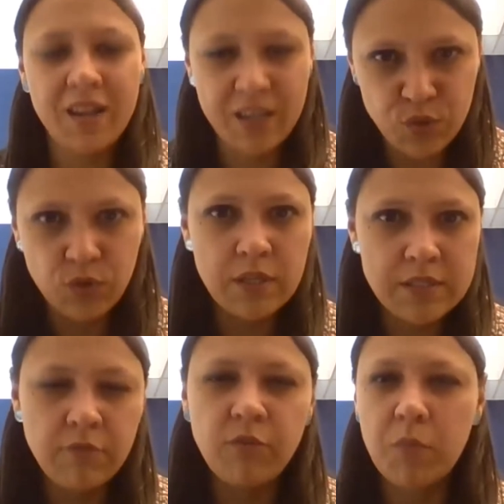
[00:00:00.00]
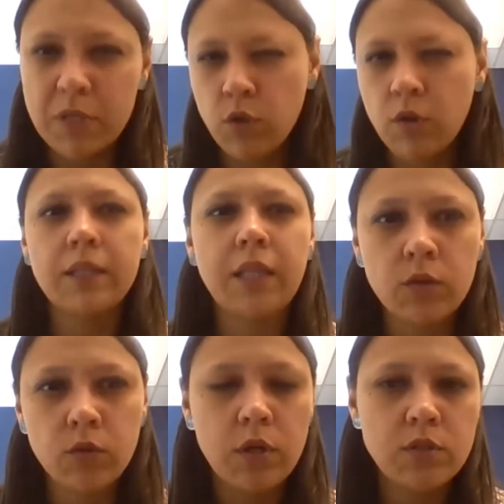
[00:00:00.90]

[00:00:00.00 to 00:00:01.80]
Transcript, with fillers: When it is the obligation of the state,